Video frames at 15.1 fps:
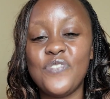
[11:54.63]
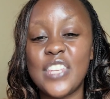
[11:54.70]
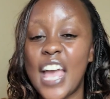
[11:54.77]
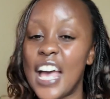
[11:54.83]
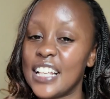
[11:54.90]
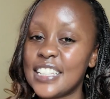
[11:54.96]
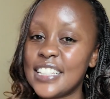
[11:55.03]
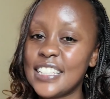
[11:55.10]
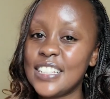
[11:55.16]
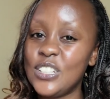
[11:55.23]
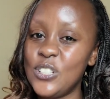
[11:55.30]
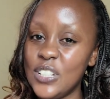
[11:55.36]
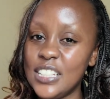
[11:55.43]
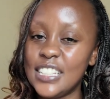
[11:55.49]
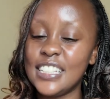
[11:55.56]
Yes,
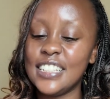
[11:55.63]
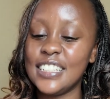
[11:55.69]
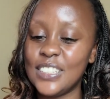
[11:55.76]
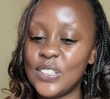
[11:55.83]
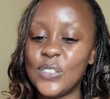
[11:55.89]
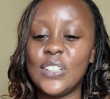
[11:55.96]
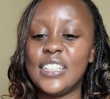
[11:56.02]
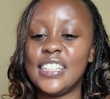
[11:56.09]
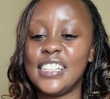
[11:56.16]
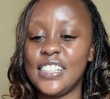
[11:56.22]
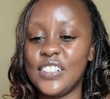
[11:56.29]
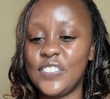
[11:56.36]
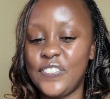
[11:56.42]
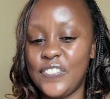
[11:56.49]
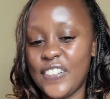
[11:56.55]

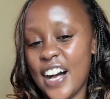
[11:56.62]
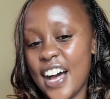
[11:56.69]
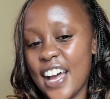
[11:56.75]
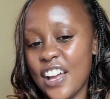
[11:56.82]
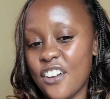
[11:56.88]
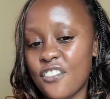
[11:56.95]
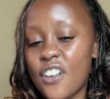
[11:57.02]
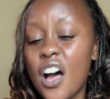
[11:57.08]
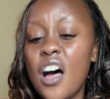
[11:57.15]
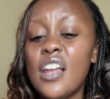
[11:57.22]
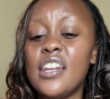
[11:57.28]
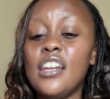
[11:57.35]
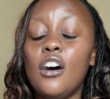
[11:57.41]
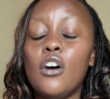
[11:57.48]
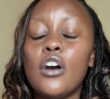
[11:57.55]
2025.
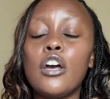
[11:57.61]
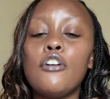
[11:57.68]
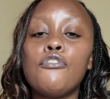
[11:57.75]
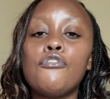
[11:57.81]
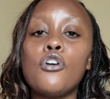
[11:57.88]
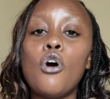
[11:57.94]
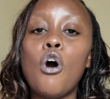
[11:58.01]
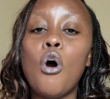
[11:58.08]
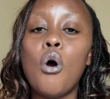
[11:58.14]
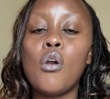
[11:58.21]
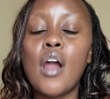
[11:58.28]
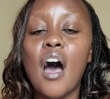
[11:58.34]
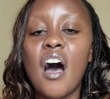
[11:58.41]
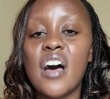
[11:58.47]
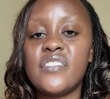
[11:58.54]
Now, if you
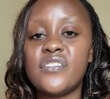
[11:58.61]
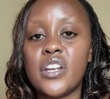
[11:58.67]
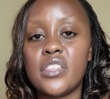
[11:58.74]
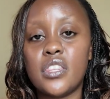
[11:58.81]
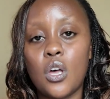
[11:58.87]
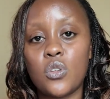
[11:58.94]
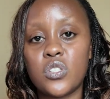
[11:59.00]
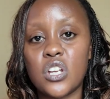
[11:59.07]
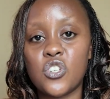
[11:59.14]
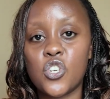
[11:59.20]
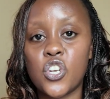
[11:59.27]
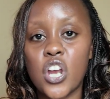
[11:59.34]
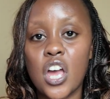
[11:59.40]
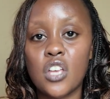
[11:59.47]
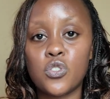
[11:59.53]
own 100,000
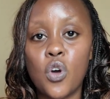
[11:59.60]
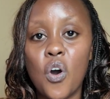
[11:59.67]
shares